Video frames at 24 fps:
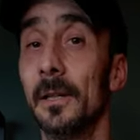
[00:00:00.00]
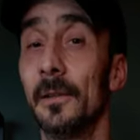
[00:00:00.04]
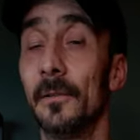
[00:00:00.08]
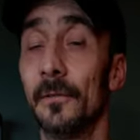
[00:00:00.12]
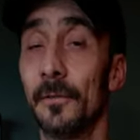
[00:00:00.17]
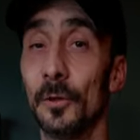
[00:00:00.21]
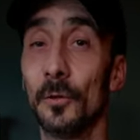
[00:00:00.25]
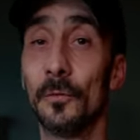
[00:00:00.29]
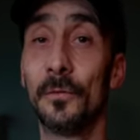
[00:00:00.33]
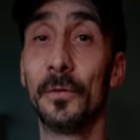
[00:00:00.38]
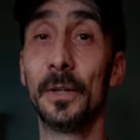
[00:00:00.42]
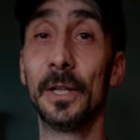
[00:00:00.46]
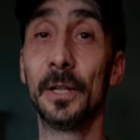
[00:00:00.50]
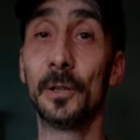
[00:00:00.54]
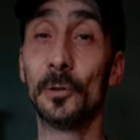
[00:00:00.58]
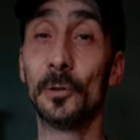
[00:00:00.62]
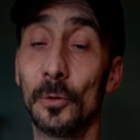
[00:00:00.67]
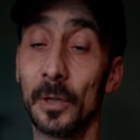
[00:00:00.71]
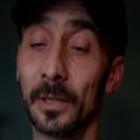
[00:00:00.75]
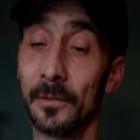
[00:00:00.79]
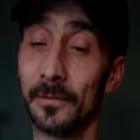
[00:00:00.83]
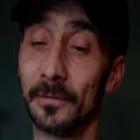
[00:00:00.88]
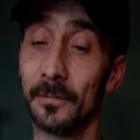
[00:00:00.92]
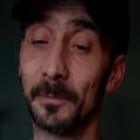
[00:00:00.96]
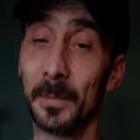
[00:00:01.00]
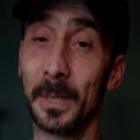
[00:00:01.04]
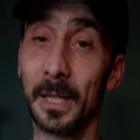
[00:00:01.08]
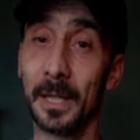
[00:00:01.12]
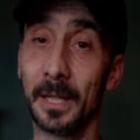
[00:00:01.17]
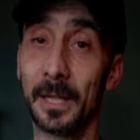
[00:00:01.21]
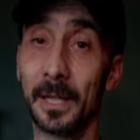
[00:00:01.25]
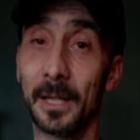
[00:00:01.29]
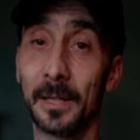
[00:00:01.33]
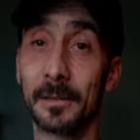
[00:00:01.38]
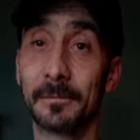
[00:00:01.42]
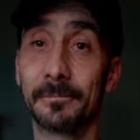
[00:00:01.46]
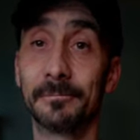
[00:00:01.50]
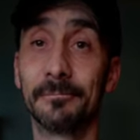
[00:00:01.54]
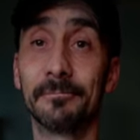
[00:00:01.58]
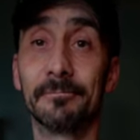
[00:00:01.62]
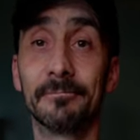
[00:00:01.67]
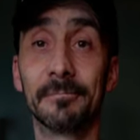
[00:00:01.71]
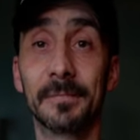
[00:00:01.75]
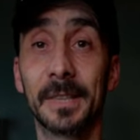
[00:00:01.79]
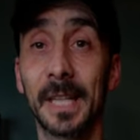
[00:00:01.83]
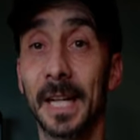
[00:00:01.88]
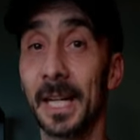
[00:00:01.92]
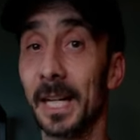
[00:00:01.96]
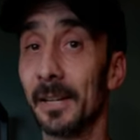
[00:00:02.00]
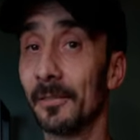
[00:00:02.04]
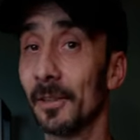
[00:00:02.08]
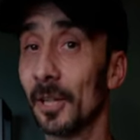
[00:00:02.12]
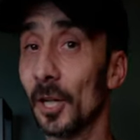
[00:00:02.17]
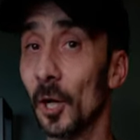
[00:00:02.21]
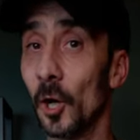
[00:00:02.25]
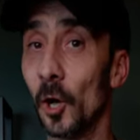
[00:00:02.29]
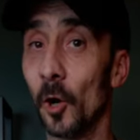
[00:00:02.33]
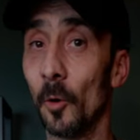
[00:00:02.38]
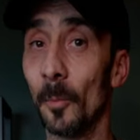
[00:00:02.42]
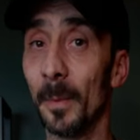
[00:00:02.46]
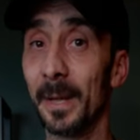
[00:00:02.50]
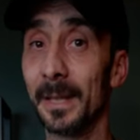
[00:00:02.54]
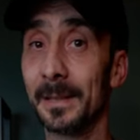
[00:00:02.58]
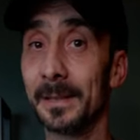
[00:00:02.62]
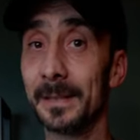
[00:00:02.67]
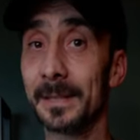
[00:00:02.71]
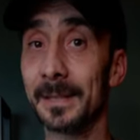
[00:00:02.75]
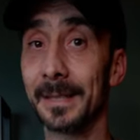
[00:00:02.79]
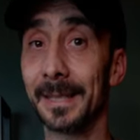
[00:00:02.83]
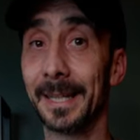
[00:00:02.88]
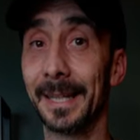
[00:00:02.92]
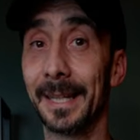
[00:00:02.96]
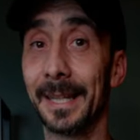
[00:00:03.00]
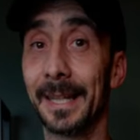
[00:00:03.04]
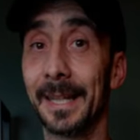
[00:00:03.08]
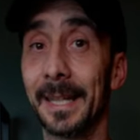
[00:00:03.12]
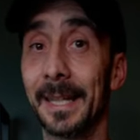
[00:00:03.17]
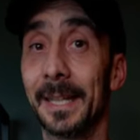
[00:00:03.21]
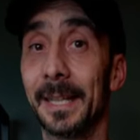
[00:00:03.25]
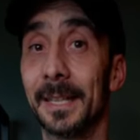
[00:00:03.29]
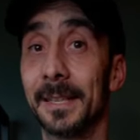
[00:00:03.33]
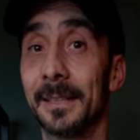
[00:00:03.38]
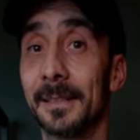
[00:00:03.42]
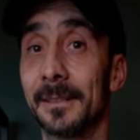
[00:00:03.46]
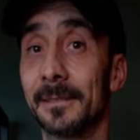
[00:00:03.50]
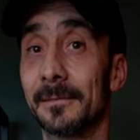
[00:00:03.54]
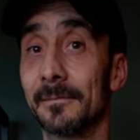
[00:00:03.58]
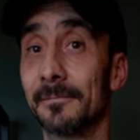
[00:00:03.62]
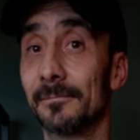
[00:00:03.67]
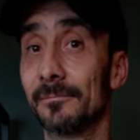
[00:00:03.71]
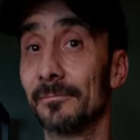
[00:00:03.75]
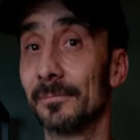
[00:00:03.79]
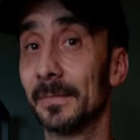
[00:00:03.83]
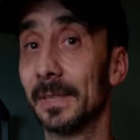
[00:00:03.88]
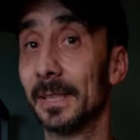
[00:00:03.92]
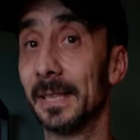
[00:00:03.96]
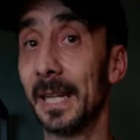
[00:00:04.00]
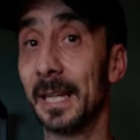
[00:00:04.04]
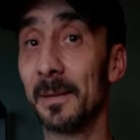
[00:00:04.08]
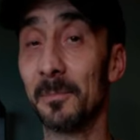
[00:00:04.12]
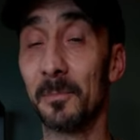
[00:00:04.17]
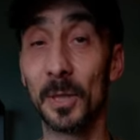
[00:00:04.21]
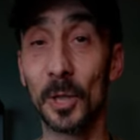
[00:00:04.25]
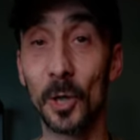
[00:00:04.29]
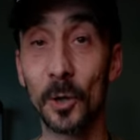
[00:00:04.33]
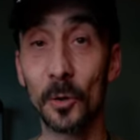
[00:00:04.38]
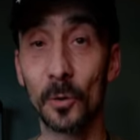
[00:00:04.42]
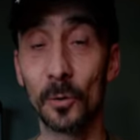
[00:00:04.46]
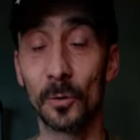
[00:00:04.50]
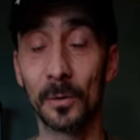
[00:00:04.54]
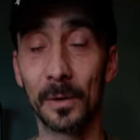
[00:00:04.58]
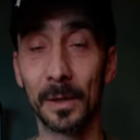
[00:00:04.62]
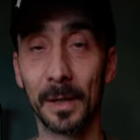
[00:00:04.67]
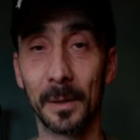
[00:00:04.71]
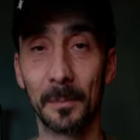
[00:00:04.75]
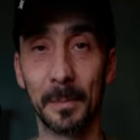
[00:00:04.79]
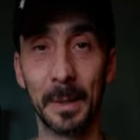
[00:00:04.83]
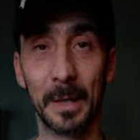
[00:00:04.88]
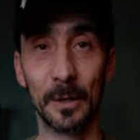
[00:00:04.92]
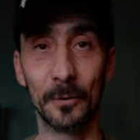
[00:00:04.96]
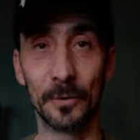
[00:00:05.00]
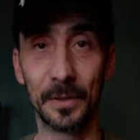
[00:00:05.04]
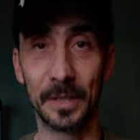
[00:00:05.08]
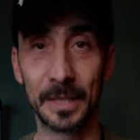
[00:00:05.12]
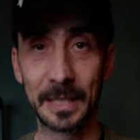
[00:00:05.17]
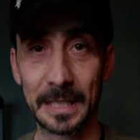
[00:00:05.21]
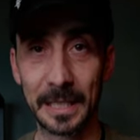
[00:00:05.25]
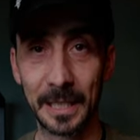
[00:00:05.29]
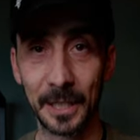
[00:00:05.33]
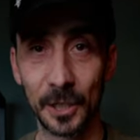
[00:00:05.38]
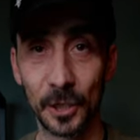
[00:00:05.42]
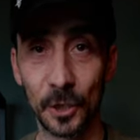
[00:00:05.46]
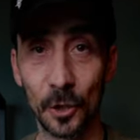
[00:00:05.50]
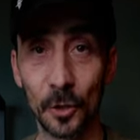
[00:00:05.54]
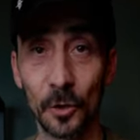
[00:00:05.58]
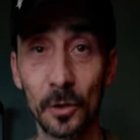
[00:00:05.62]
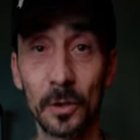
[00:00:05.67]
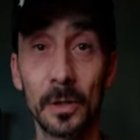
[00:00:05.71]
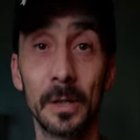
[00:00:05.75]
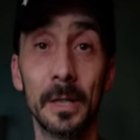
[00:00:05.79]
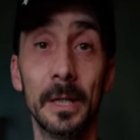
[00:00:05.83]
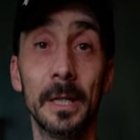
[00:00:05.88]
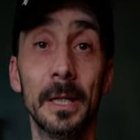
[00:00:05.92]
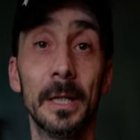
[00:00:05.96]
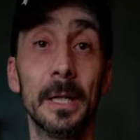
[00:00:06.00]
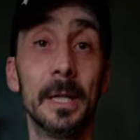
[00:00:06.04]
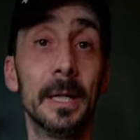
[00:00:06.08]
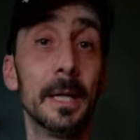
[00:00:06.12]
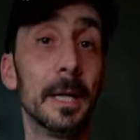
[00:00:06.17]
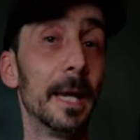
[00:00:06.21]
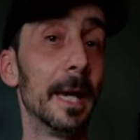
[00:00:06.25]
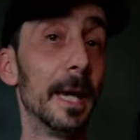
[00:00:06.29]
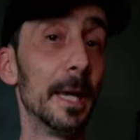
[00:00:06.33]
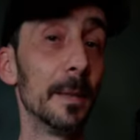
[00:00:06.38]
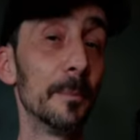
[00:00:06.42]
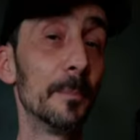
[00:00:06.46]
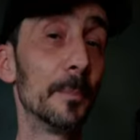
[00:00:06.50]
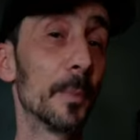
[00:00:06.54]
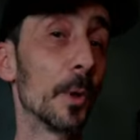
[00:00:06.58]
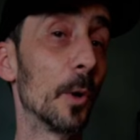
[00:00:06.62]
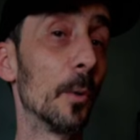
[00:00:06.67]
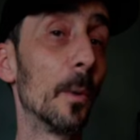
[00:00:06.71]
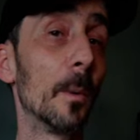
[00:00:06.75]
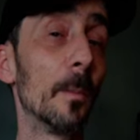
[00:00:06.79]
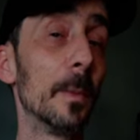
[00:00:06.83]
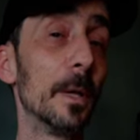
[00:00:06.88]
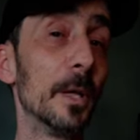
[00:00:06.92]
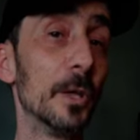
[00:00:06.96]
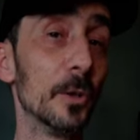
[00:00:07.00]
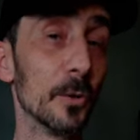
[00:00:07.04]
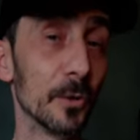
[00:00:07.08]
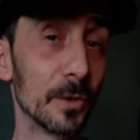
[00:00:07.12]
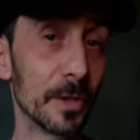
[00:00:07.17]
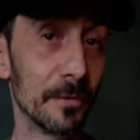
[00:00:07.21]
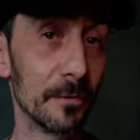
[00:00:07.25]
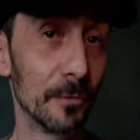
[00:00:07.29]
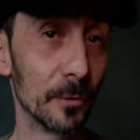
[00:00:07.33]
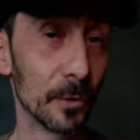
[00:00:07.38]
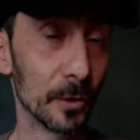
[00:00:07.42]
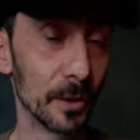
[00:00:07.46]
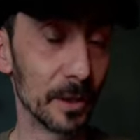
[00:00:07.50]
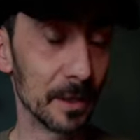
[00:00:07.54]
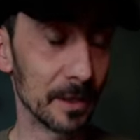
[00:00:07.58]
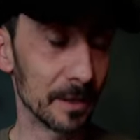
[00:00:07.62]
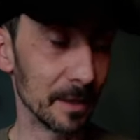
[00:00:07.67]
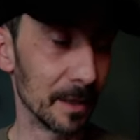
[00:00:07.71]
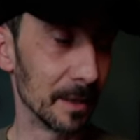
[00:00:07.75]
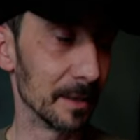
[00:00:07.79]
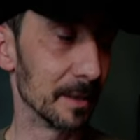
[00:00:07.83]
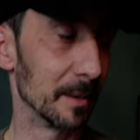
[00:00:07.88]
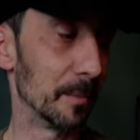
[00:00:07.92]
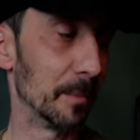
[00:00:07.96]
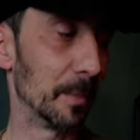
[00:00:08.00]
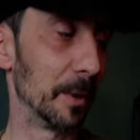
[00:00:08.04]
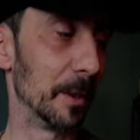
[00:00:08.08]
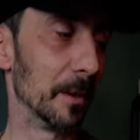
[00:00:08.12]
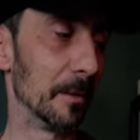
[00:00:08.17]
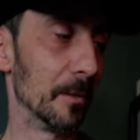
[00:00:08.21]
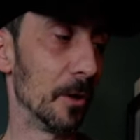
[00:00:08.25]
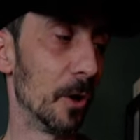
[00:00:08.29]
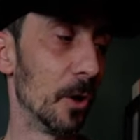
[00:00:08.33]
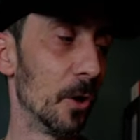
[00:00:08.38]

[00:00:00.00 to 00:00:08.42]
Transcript: feel free leave me kind of a comment and let me know about this liqueur and probably use it for this recipe.